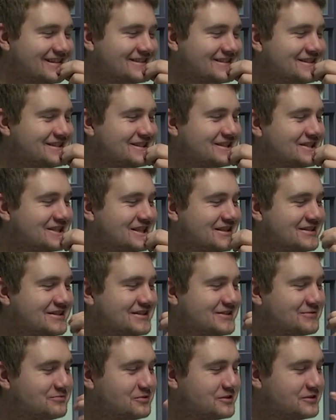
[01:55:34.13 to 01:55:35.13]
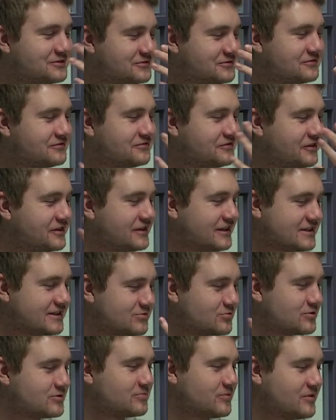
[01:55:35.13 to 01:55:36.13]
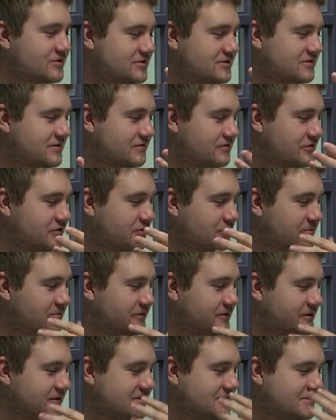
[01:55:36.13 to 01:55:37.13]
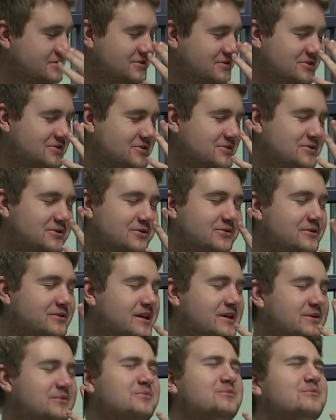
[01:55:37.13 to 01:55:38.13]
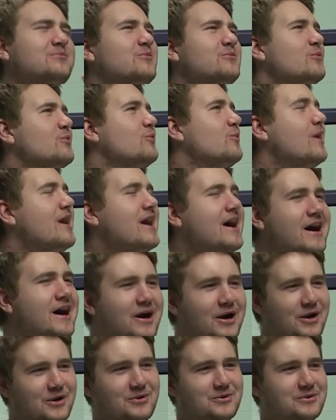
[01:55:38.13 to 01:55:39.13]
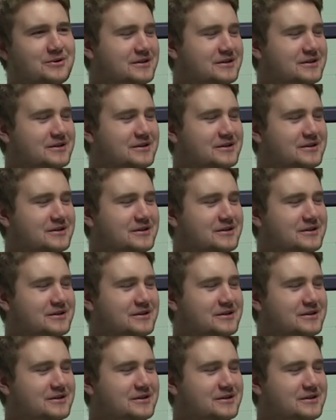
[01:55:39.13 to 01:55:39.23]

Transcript: it's the one funniest responses I've heard because it's just so like wow.